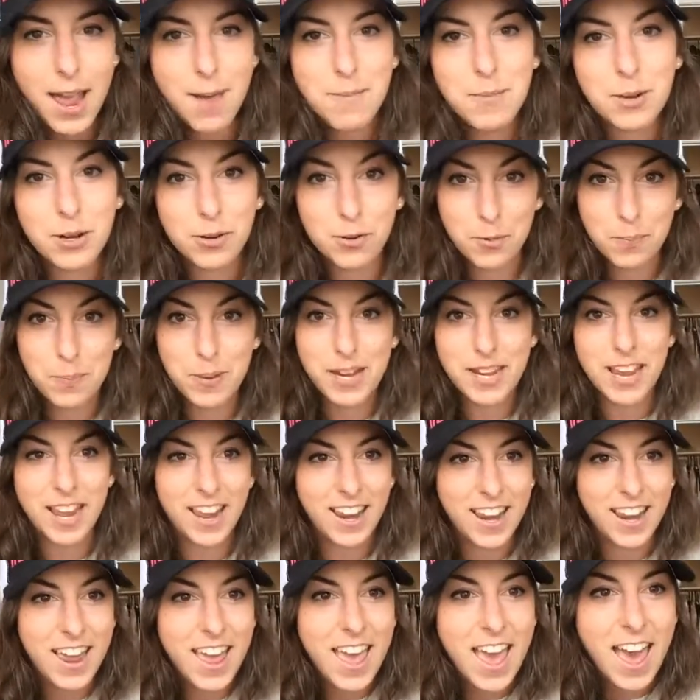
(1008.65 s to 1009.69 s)
I'm going to repeat it.
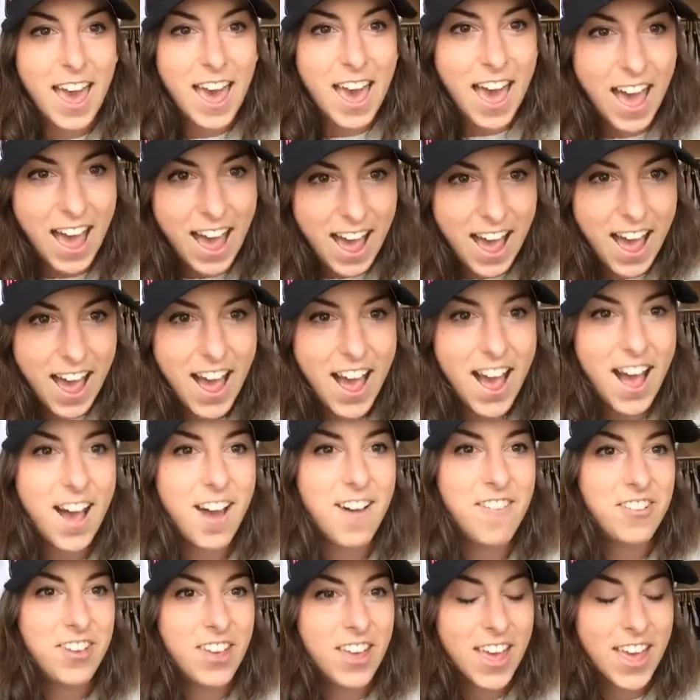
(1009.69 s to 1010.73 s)

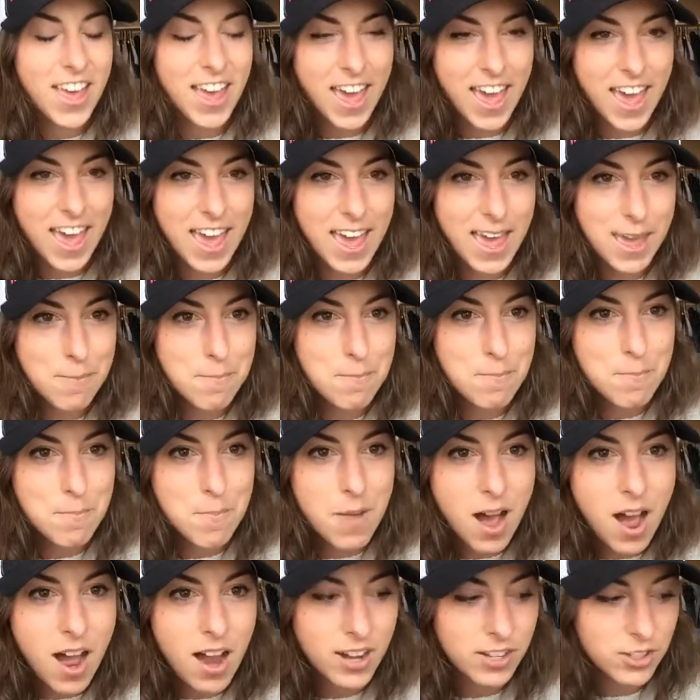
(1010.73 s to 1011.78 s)
Have a
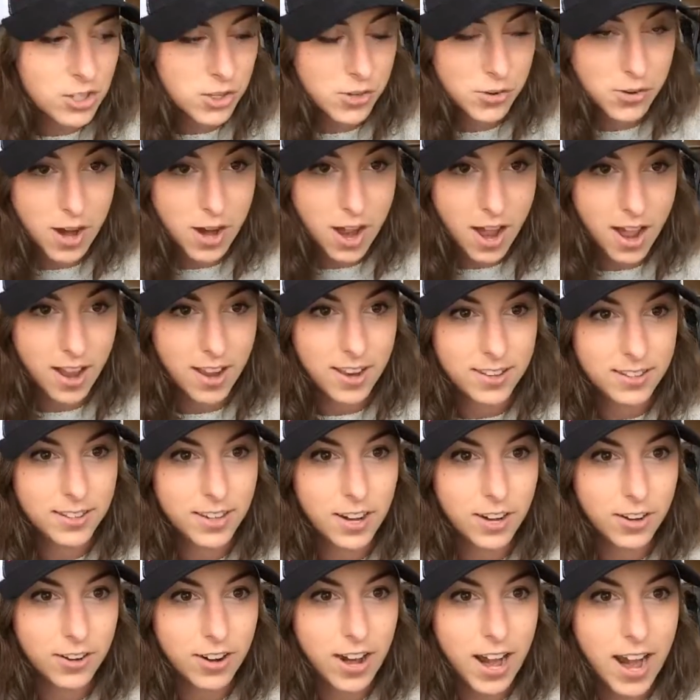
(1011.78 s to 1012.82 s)
mantra,
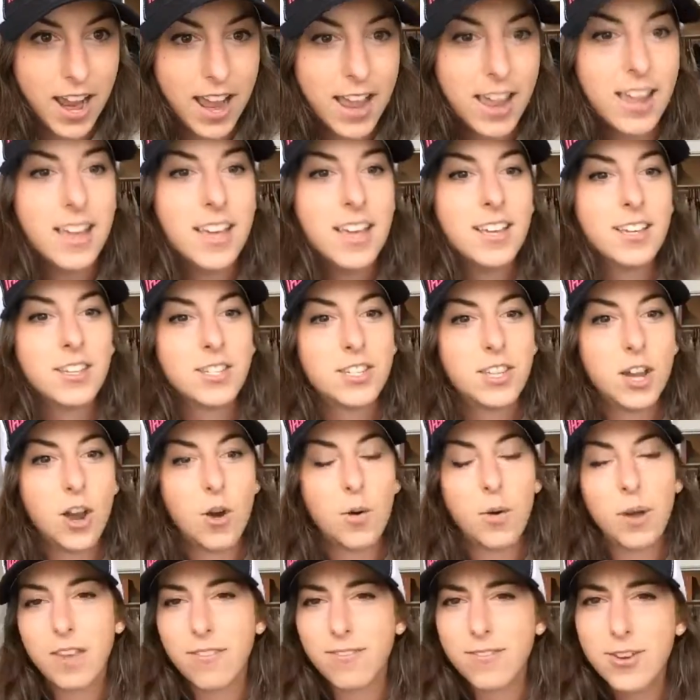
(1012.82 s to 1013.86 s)
all right?
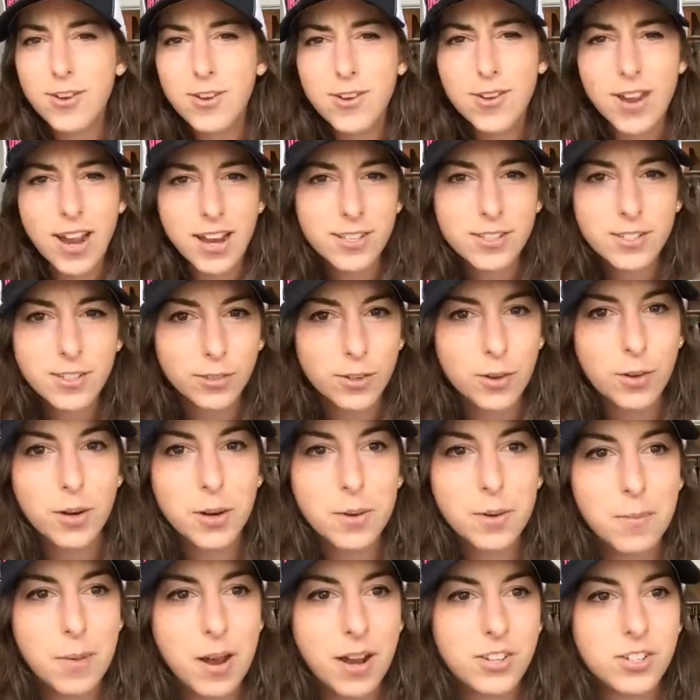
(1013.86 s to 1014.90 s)
So if you guys don't know what
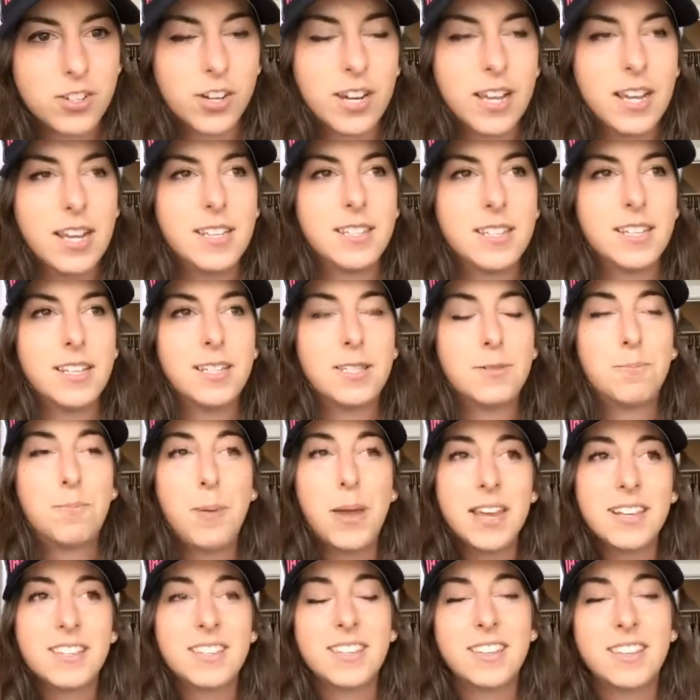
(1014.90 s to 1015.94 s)
a mantra is, it's
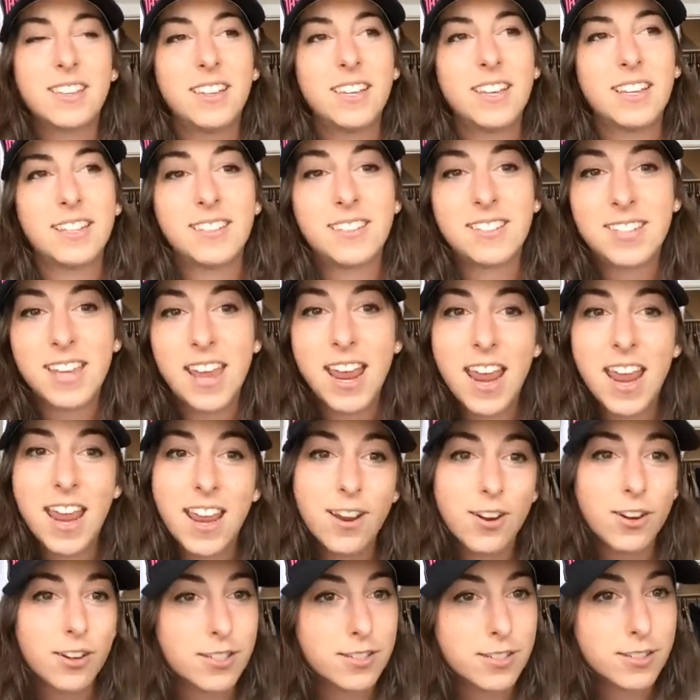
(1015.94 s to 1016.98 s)
basically a saying
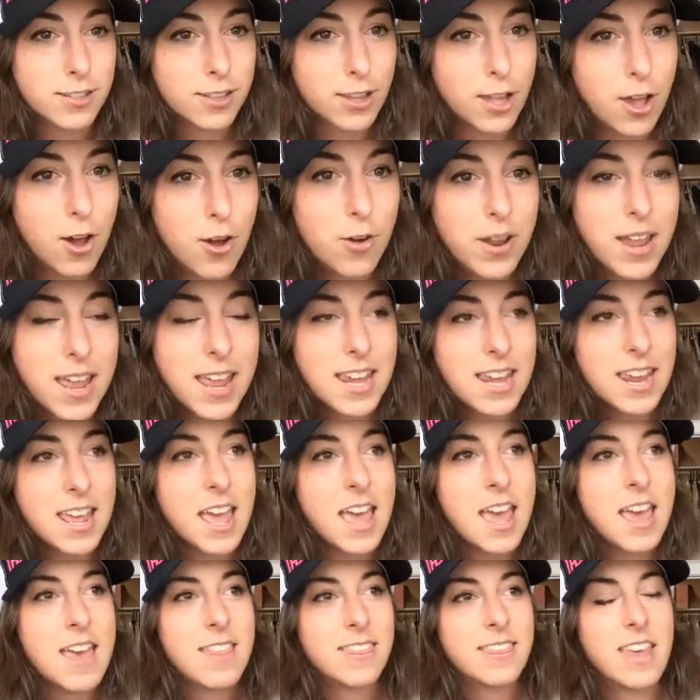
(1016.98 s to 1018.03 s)
or a slogan
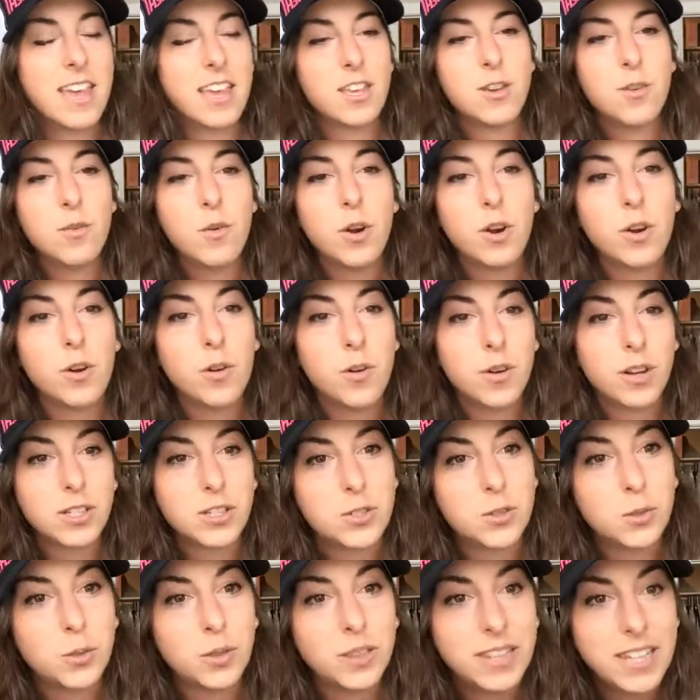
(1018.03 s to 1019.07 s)
that you are going
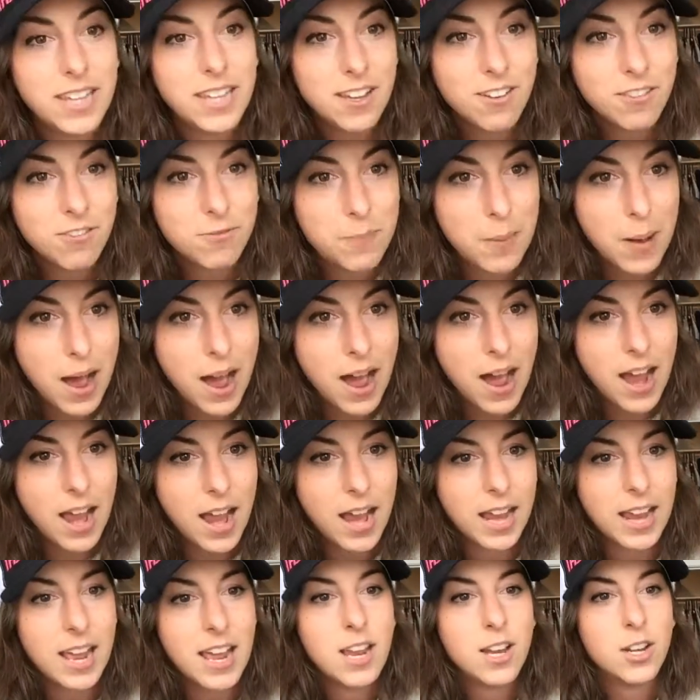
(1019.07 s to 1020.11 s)
to live
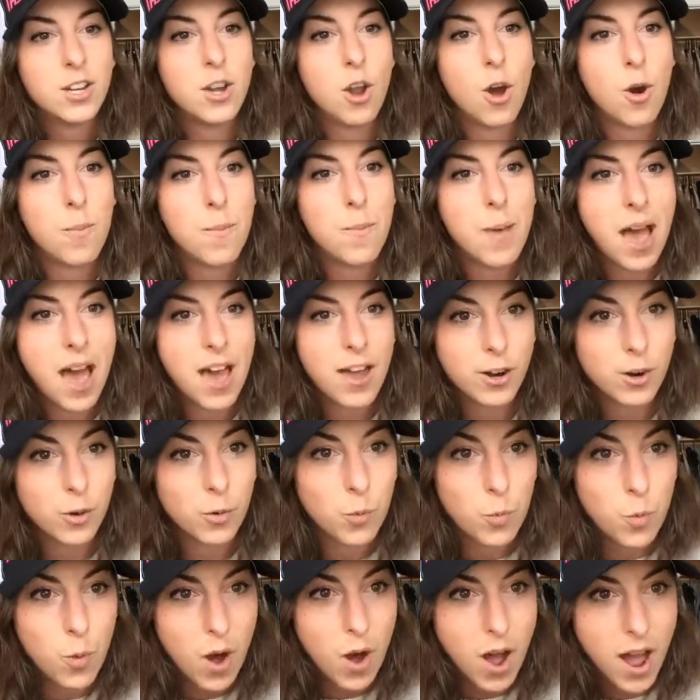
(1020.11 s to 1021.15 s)
by no matter
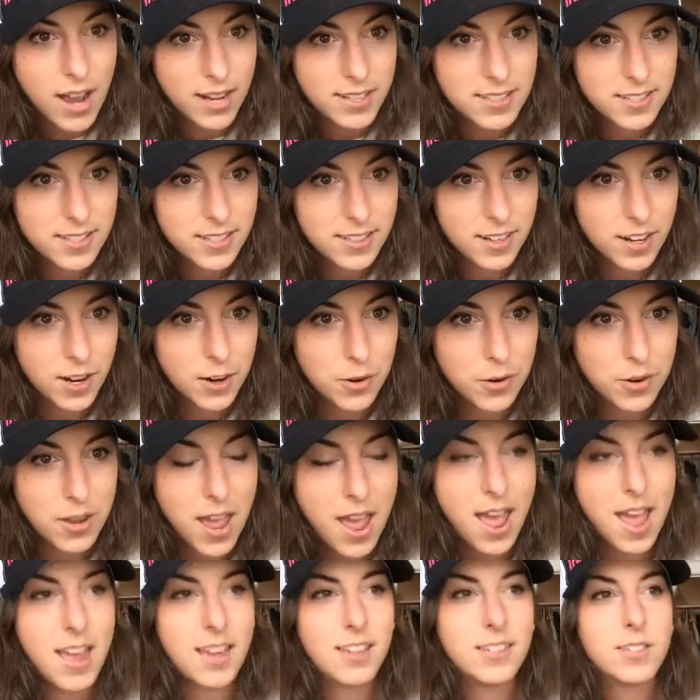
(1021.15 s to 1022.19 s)
what, okay?